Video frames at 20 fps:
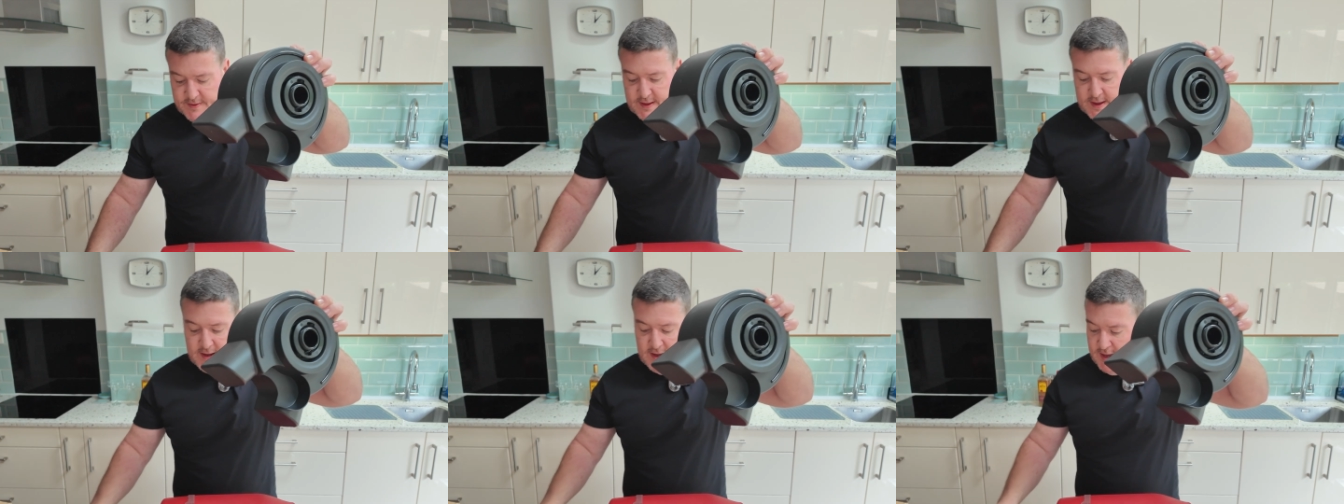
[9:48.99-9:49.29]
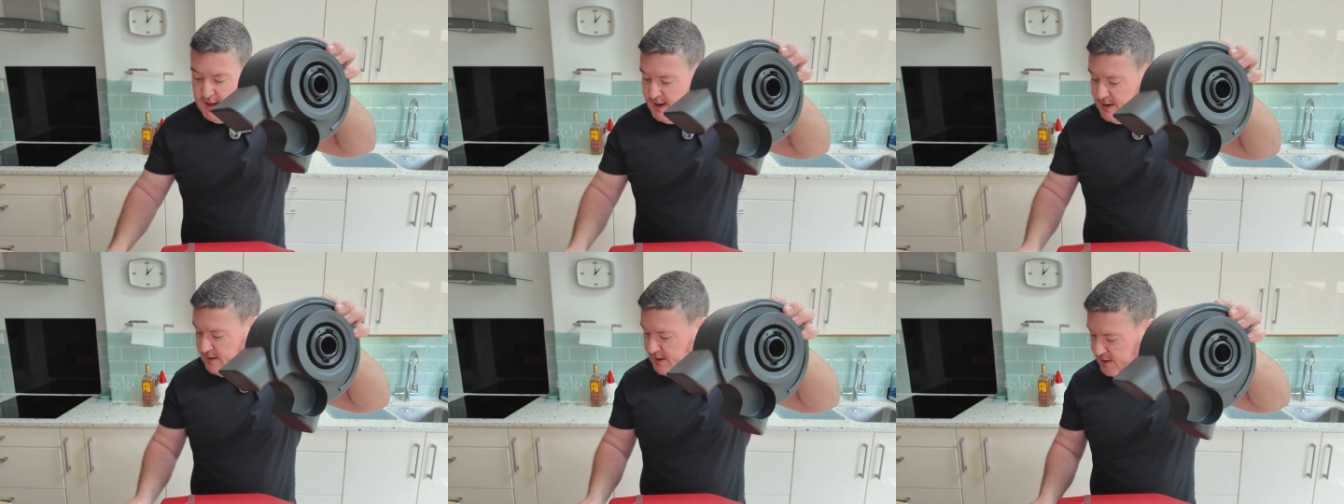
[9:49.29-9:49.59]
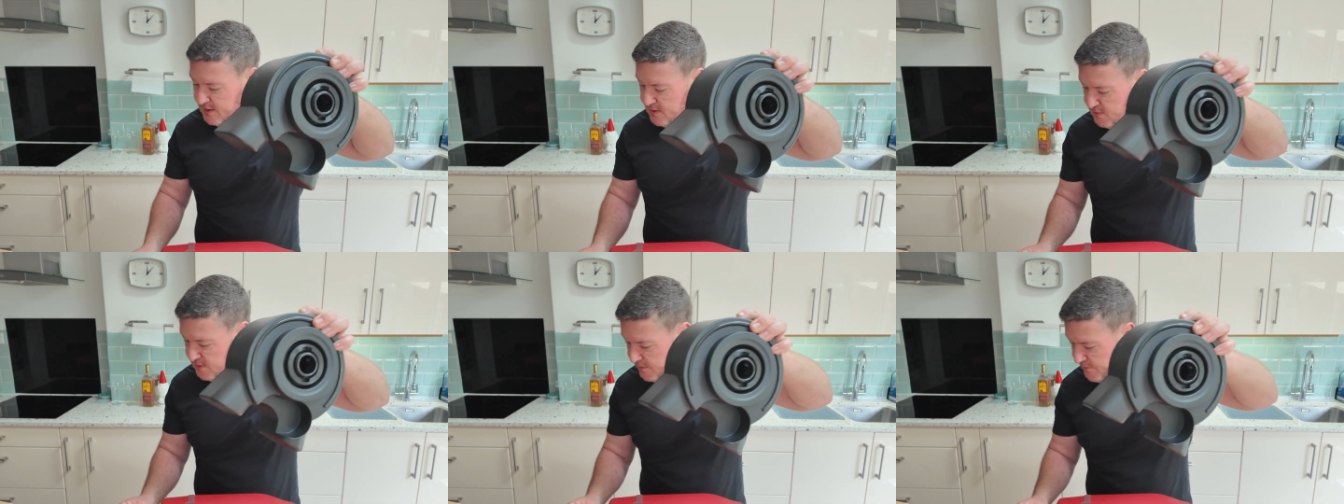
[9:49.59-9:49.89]
thing here that I
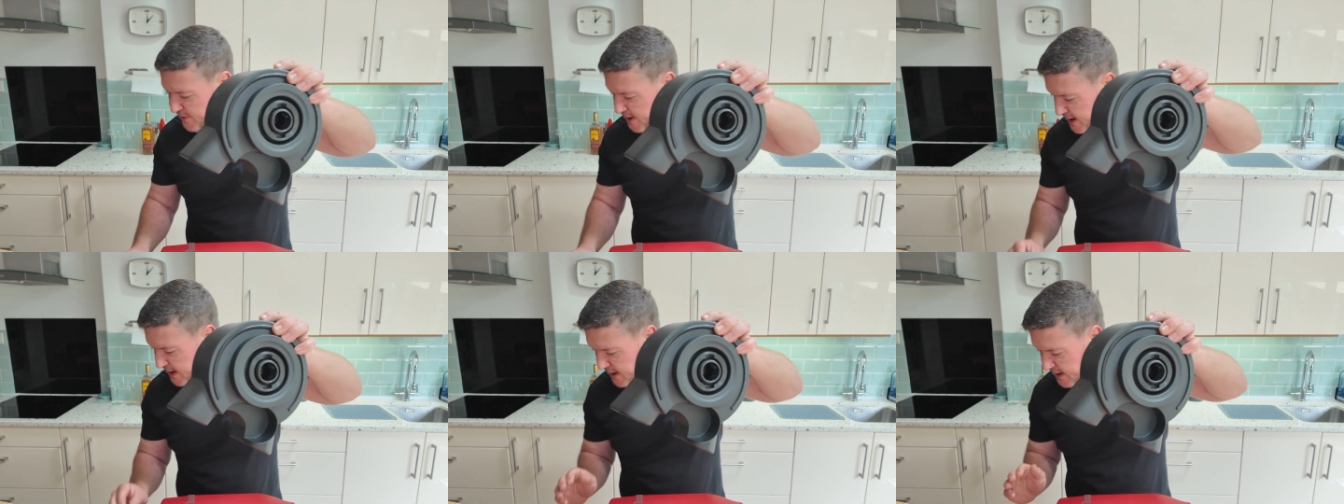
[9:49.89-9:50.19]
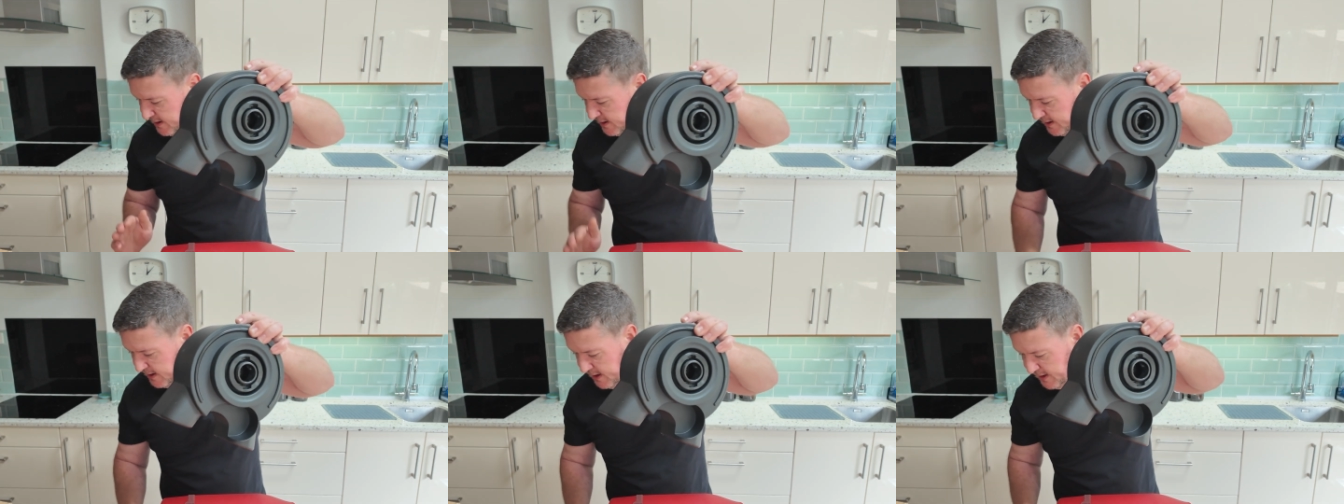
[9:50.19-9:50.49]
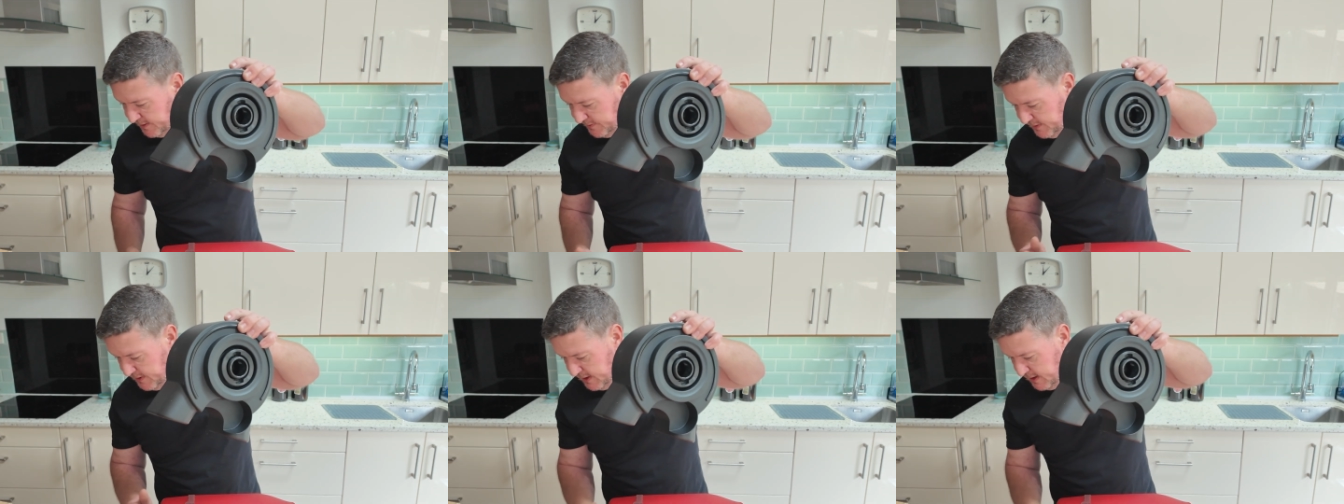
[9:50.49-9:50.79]
called a bracket
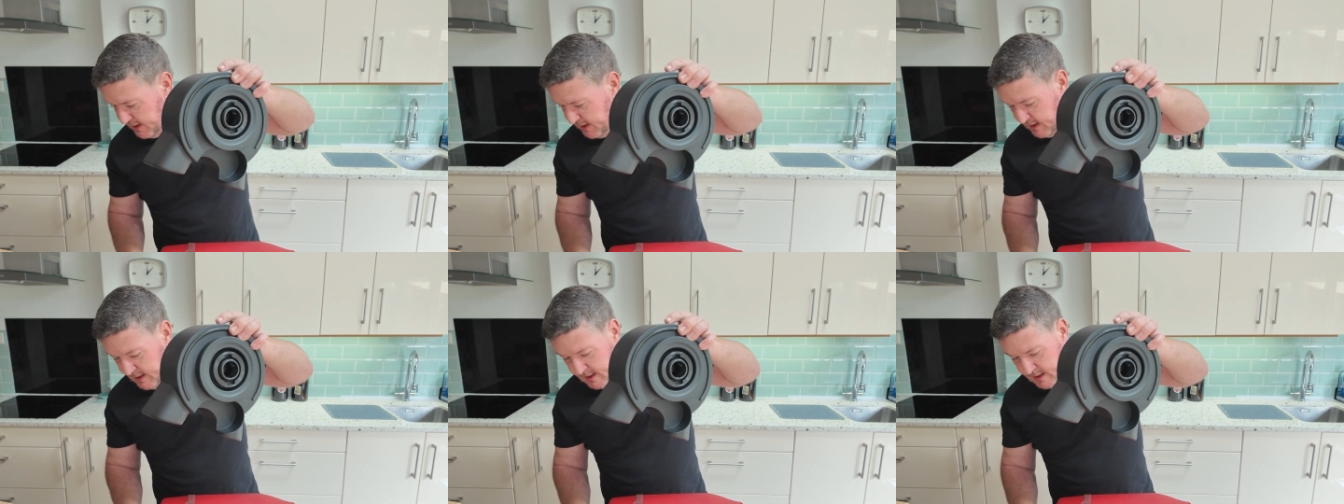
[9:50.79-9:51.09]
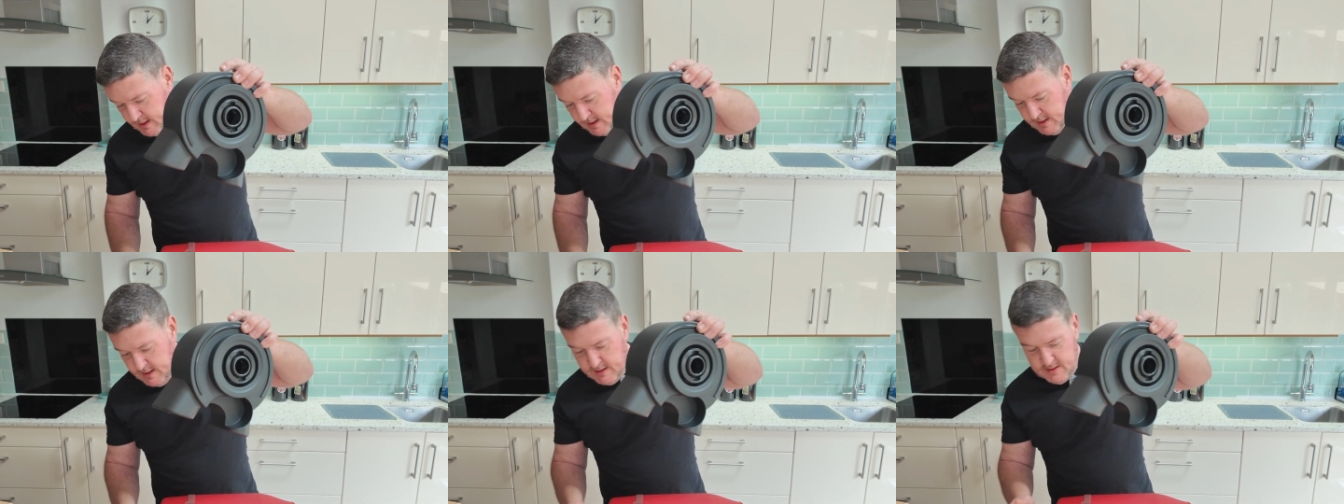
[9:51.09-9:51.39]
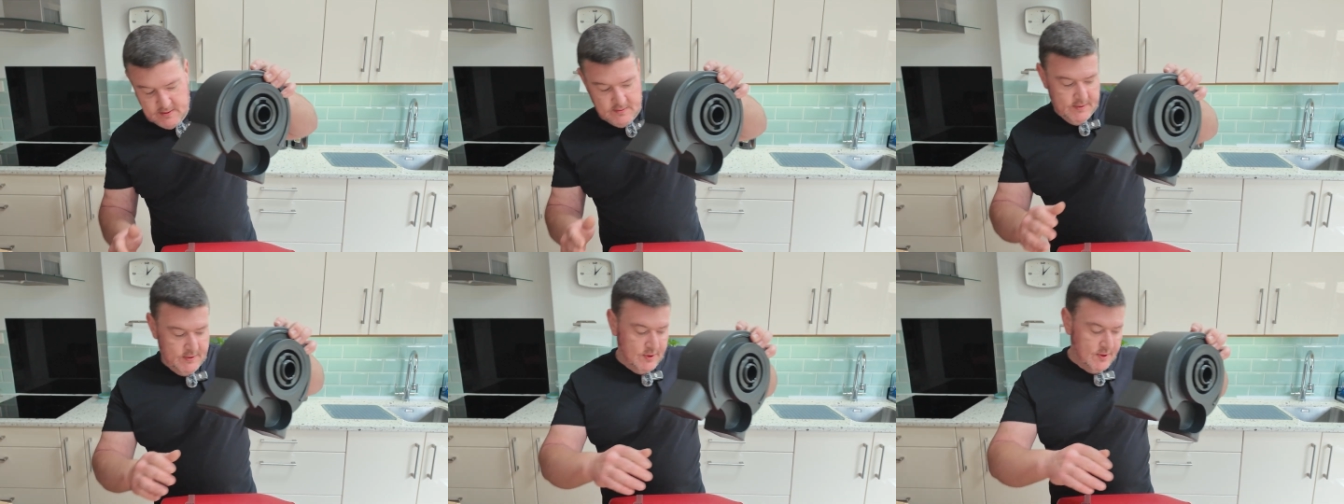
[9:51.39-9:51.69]
earlier,
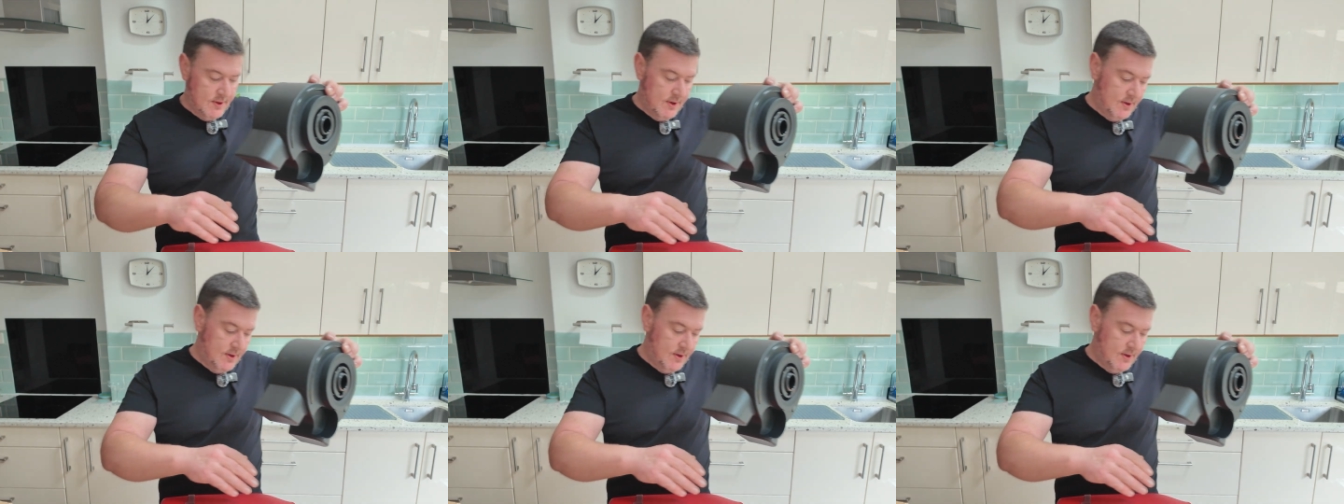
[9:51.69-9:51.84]
which